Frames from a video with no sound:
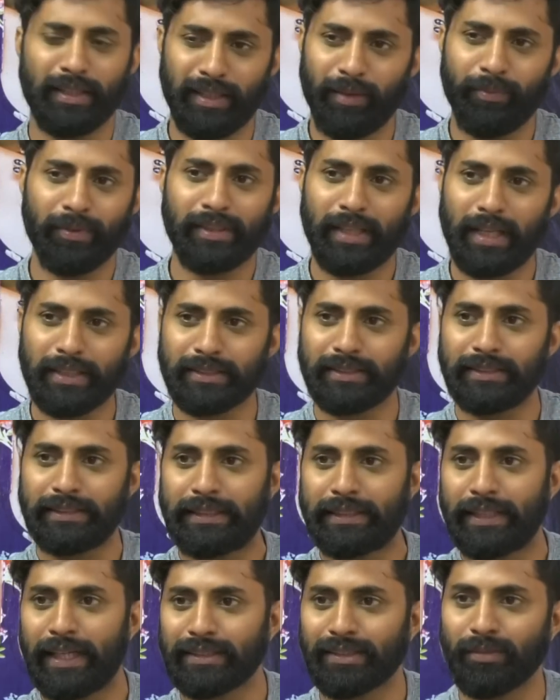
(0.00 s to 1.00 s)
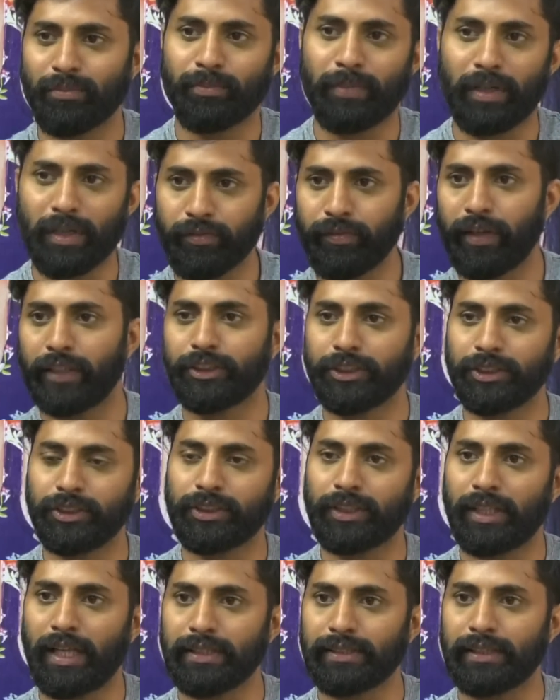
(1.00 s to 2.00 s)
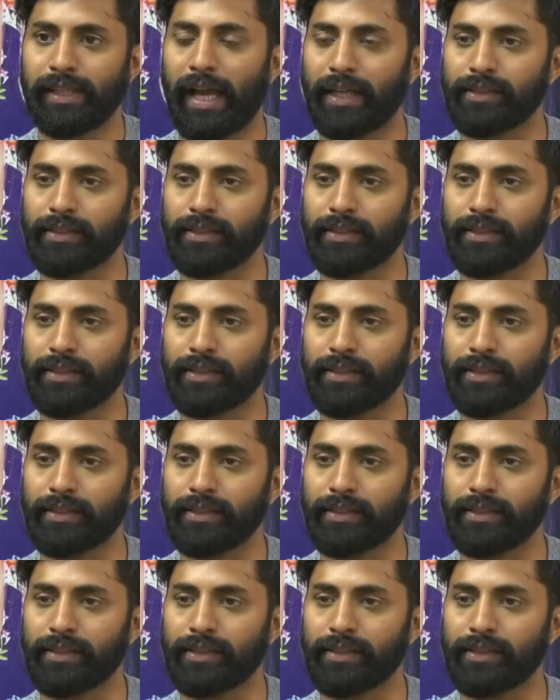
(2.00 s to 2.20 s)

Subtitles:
Even that's needed as a part of essential as an